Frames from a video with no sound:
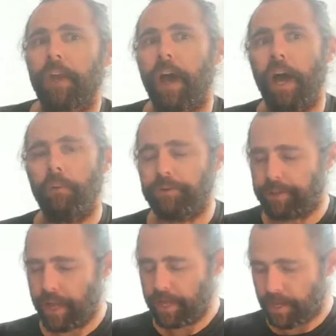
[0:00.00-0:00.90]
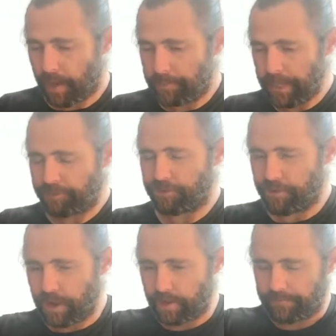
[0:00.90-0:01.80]
I will take a picture
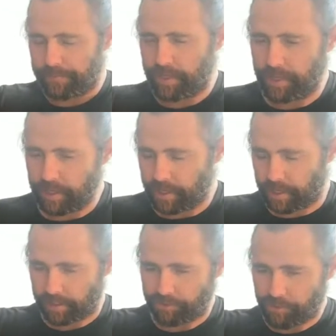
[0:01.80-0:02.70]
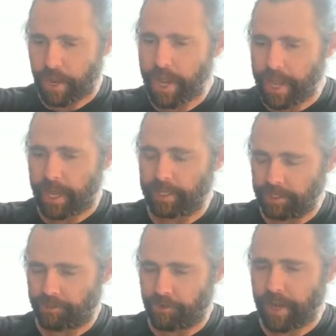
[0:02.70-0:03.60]
of the tray,
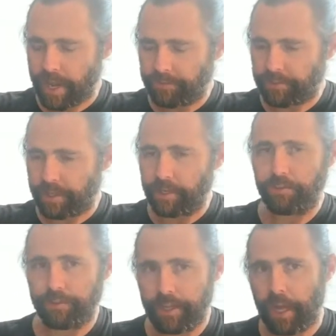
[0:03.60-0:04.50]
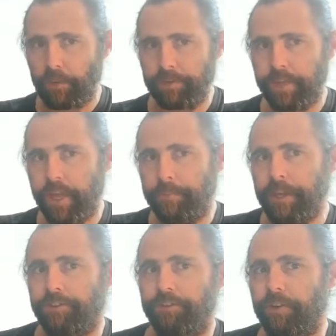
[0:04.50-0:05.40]
each tray as it is, and then I will take
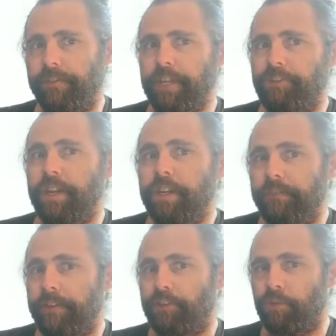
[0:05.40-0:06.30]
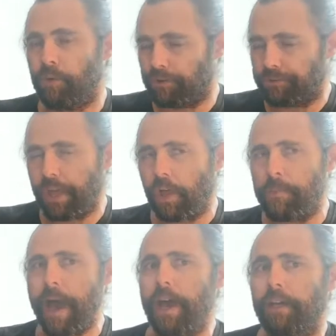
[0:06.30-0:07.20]
pictures of each individual cell
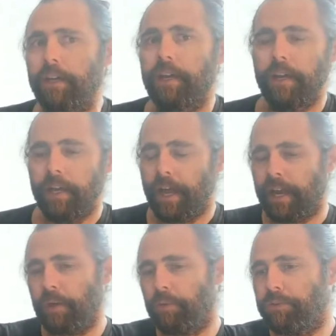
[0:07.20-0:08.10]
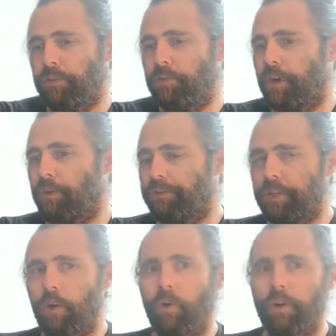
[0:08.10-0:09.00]
pack, and I will do those in
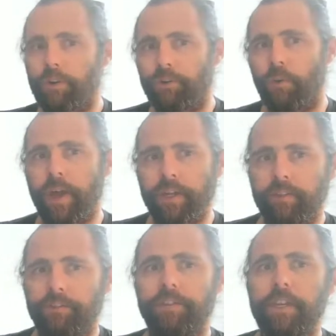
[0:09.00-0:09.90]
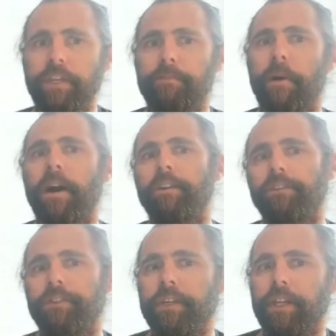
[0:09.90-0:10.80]
order so I can see it by
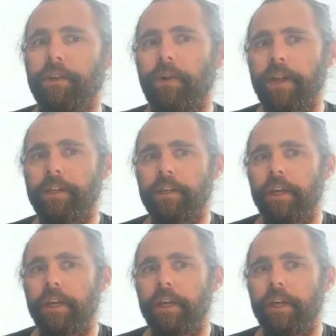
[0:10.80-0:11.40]
seeding rate.